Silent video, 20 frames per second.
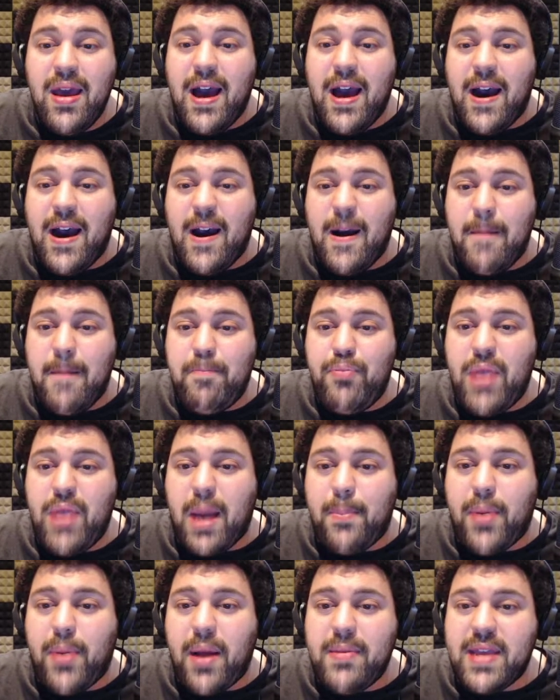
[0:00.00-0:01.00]
I'm
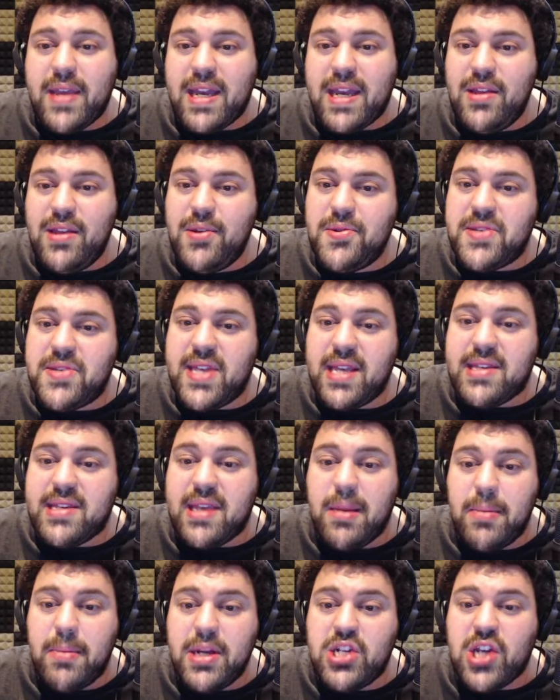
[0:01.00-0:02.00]
probably going to use this
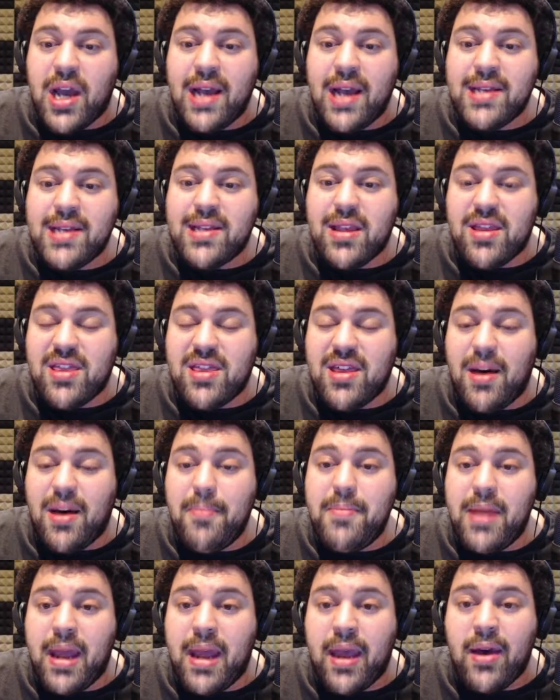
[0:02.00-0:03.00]
image as the
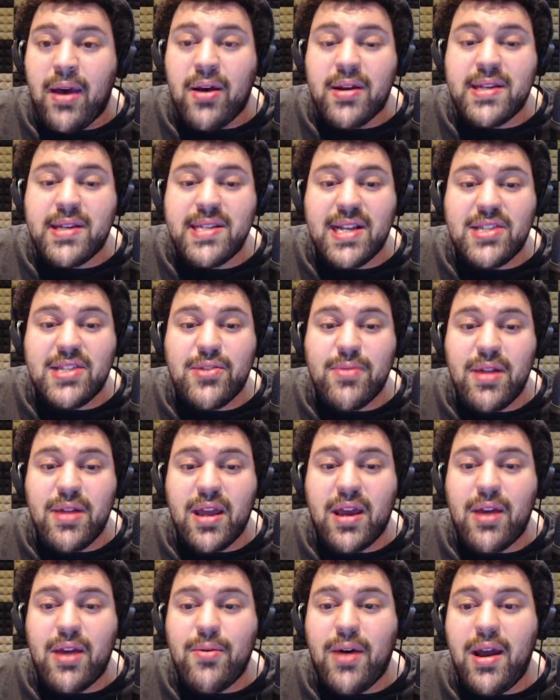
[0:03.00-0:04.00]
thumbnail because that's a really
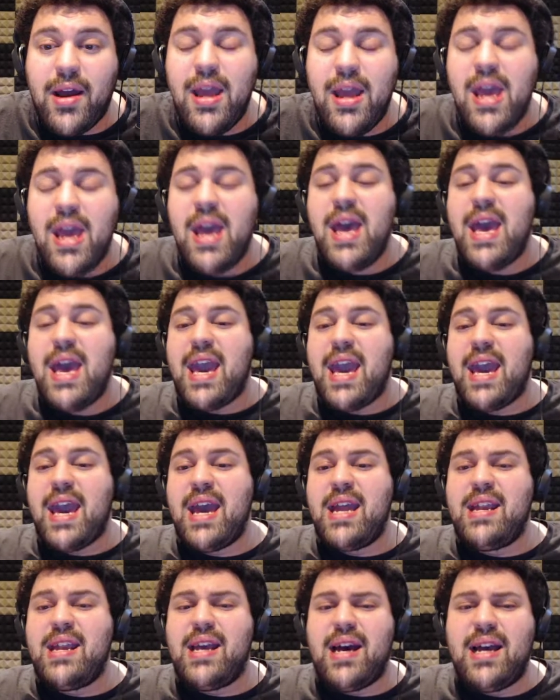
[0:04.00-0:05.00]
good one.
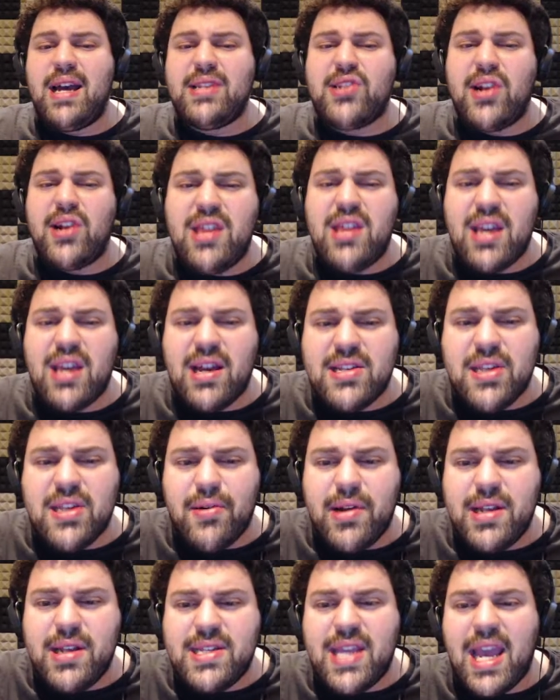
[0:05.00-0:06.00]
And is there anything else I
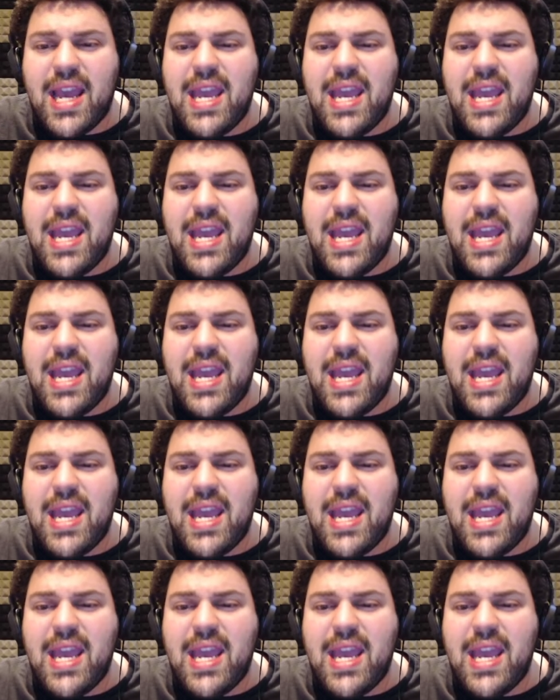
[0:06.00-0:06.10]
want to say?